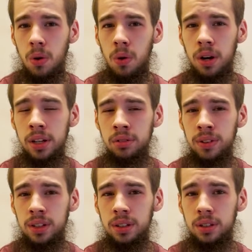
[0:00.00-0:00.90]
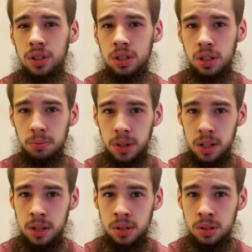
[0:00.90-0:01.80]
or even just some
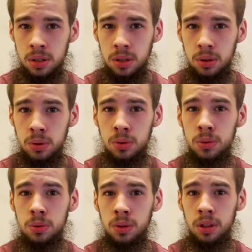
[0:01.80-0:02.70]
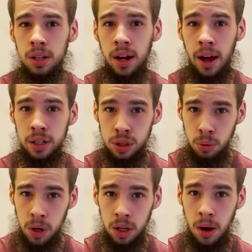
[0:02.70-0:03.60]
things you think I should
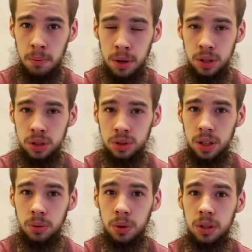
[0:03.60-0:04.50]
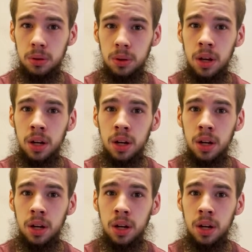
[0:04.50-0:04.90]
work on personally with